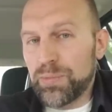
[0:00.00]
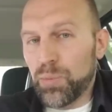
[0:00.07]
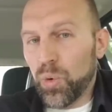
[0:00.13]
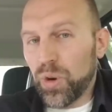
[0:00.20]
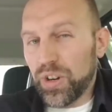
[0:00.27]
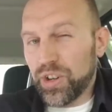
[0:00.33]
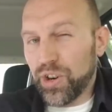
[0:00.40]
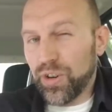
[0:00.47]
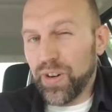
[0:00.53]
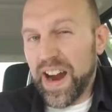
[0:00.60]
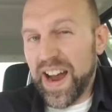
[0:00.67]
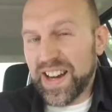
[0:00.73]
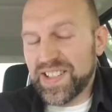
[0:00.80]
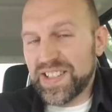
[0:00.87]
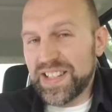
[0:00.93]
more
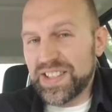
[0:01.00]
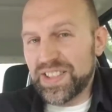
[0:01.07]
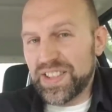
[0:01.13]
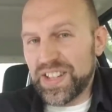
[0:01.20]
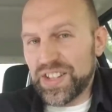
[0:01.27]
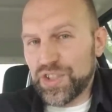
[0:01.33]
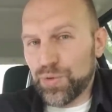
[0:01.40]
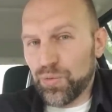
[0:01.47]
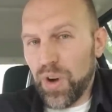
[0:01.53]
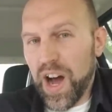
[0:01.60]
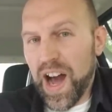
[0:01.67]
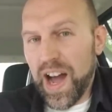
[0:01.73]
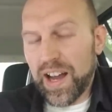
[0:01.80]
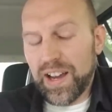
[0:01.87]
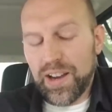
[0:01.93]
cracks in this
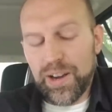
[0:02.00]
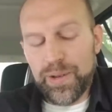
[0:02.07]
rock.